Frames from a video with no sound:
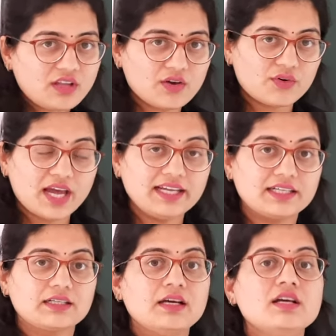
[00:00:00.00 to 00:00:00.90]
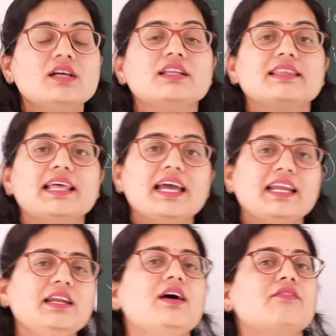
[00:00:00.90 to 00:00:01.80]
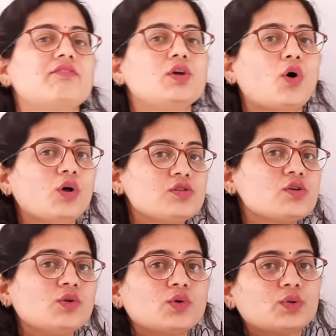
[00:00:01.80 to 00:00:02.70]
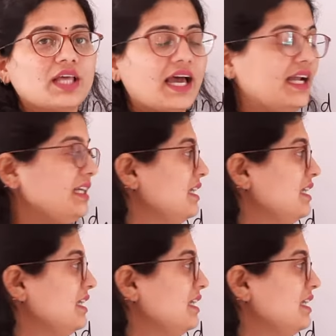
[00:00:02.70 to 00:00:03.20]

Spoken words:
Right? Then we also know that